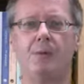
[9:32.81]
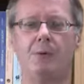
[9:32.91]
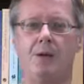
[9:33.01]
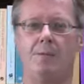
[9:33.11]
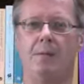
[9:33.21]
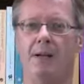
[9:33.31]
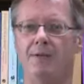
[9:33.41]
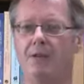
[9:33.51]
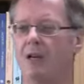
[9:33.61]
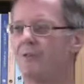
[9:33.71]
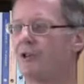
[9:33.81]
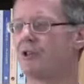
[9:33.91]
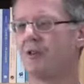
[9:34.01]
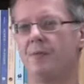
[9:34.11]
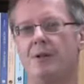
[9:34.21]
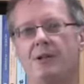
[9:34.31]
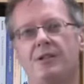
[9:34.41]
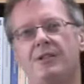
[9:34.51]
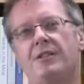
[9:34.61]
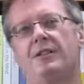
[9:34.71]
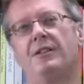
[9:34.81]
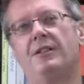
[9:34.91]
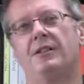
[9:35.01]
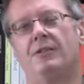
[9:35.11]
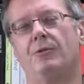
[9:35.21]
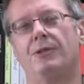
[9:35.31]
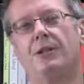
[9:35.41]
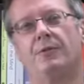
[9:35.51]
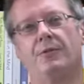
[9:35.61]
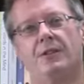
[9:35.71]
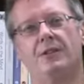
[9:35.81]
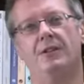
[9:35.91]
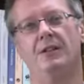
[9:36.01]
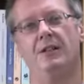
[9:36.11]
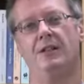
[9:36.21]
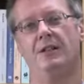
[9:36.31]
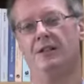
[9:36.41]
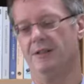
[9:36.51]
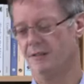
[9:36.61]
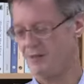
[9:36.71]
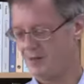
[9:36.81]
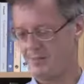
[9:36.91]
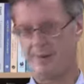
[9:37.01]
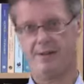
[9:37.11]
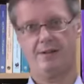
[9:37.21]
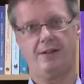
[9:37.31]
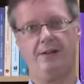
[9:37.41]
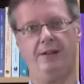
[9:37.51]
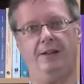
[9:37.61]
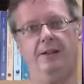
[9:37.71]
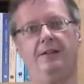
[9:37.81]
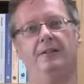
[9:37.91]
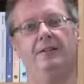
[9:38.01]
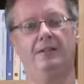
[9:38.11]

you might have covered some of this, and it's always helpful to think about it again